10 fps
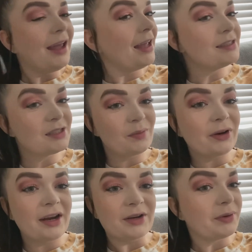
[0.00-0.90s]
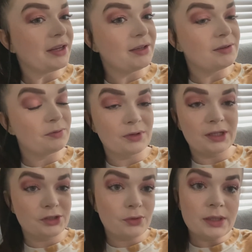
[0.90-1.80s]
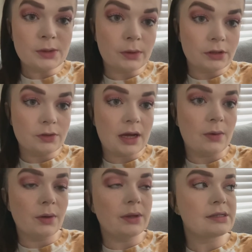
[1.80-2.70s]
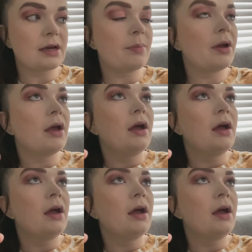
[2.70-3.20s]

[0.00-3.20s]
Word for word: it's somewhere I know he'd really enjoy, so we're gonna do that when he wakes up.